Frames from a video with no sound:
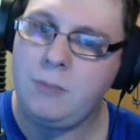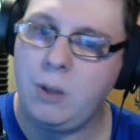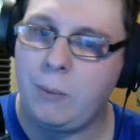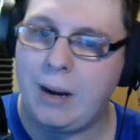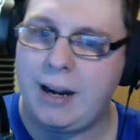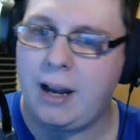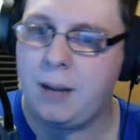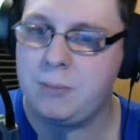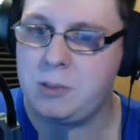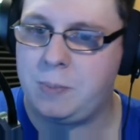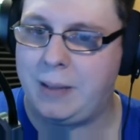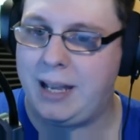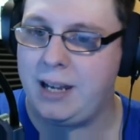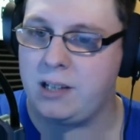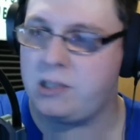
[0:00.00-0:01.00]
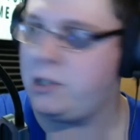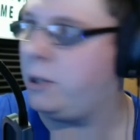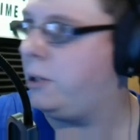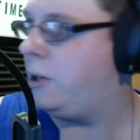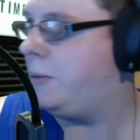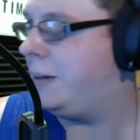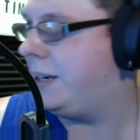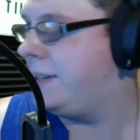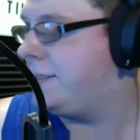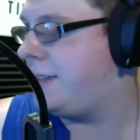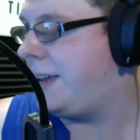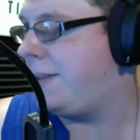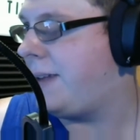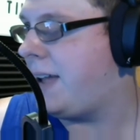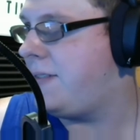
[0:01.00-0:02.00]
Right now I'm just playing it solo because
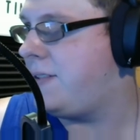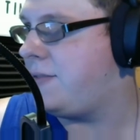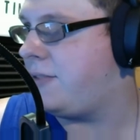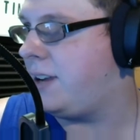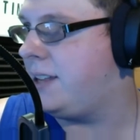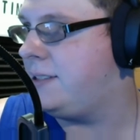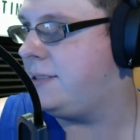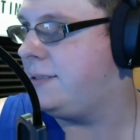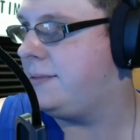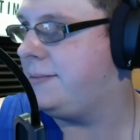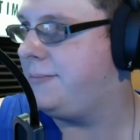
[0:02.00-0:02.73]
I don't have any friends.